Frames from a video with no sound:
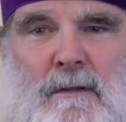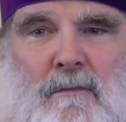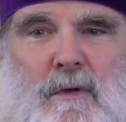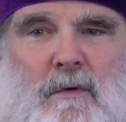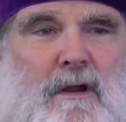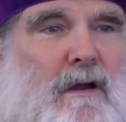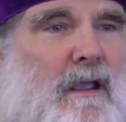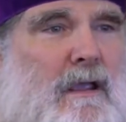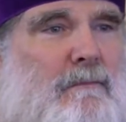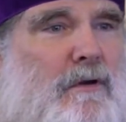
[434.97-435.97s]
We want our
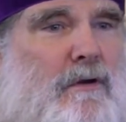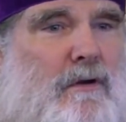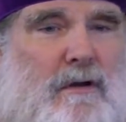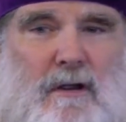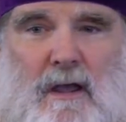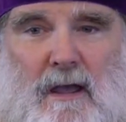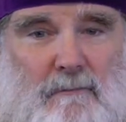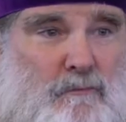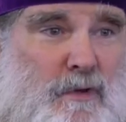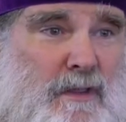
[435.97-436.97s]
hamburger
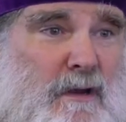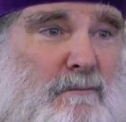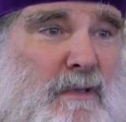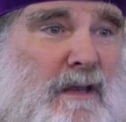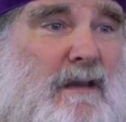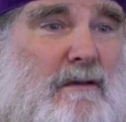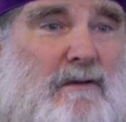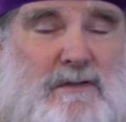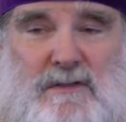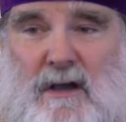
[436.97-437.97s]
within a minute
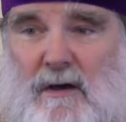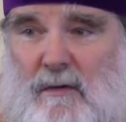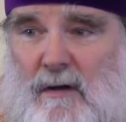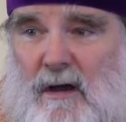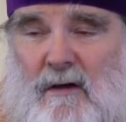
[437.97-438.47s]
or so